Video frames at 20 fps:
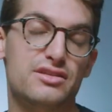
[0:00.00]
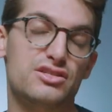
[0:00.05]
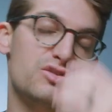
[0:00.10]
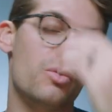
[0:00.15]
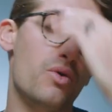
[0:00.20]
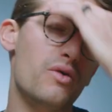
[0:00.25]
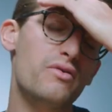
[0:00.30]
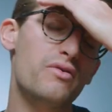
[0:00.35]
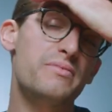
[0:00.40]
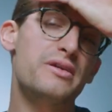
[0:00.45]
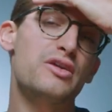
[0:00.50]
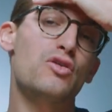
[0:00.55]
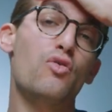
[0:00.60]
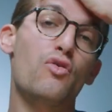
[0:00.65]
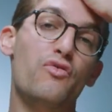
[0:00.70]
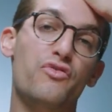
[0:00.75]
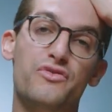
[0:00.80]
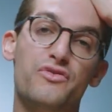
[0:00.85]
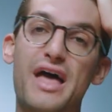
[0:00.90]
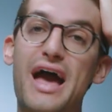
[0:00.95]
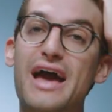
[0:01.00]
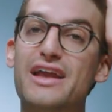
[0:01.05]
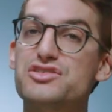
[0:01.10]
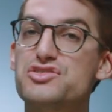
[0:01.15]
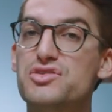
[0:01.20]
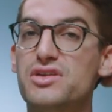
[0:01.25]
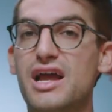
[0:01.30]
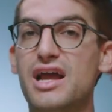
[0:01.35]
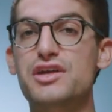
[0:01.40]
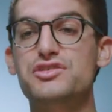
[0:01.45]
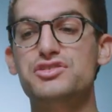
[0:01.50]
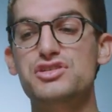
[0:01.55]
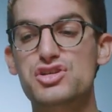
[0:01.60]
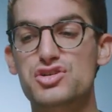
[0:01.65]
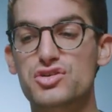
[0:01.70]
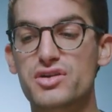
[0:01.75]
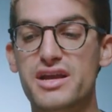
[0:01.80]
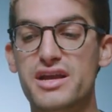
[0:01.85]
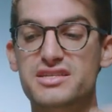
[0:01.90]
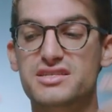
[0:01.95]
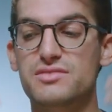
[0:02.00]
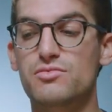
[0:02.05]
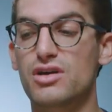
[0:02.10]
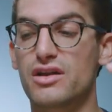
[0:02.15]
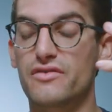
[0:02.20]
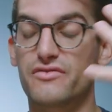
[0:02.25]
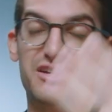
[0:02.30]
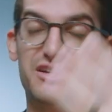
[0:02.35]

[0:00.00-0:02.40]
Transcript: So what would be cool for that is you could actually create somewhat of